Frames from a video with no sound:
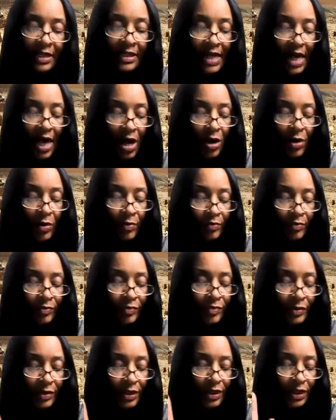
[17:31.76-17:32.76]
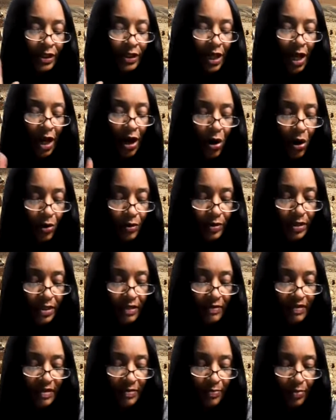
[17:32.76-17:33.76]
Now,
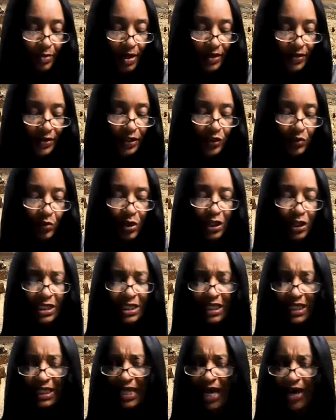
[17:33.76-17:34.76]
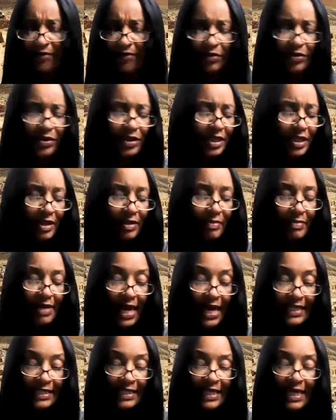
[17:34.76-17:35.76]
Jehoshaphat's brothers were looking after him
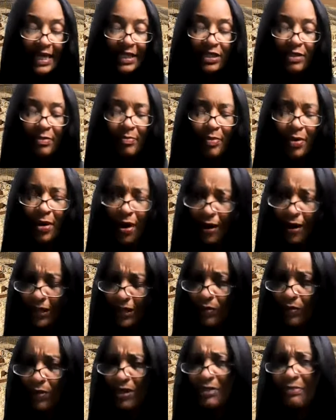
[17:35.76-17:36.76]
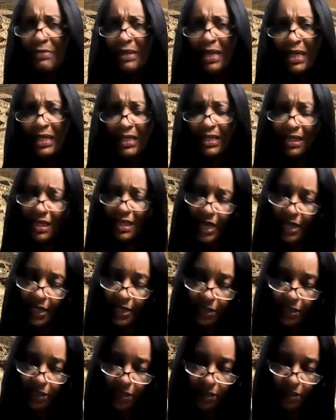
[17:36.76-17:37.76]
as he had departed with the
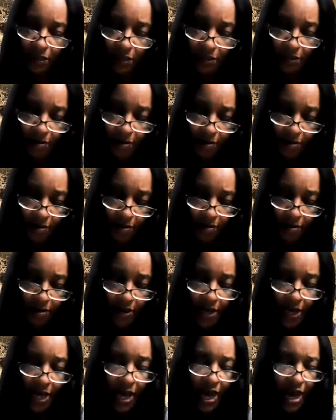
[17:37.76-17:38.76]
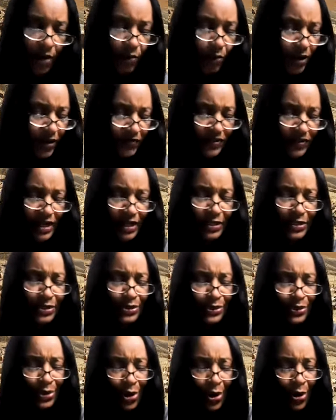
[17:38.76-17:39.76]
Midianites. And when they
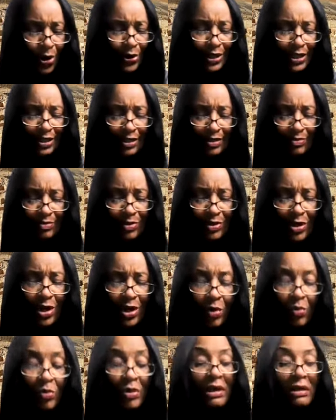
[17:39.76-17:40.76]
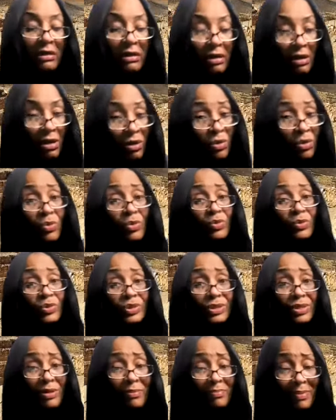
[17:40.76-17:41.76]
saw him with
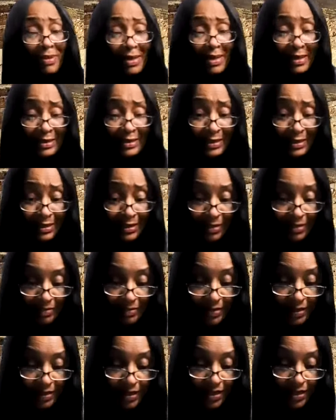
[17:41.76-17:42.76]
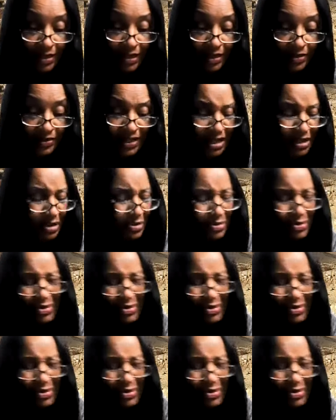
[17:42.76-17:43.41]
clothes upon him, they